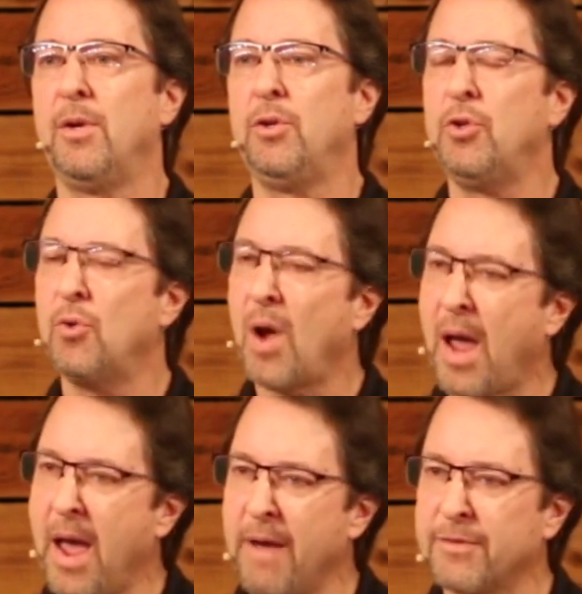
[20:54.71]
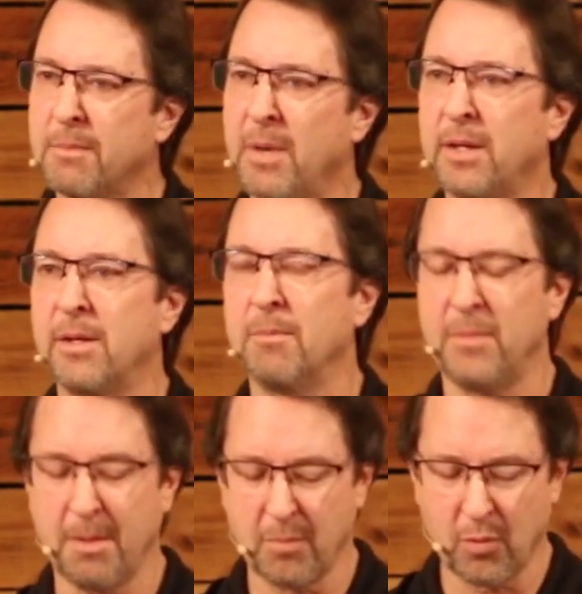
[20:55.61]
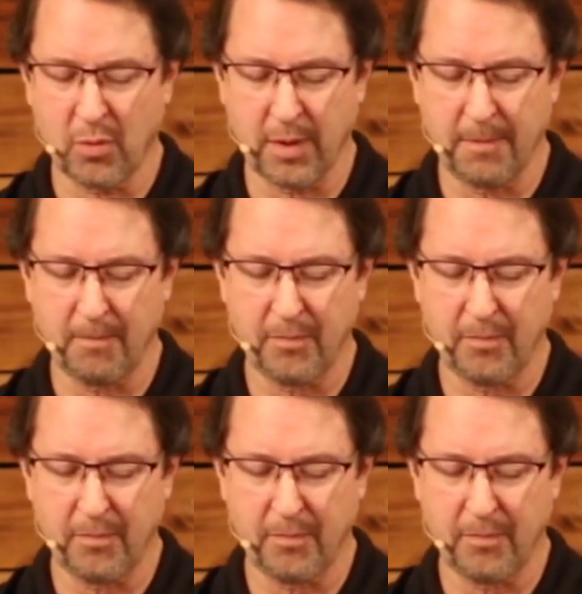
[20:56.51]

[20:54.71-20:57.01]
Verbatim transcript: You have to make them number one.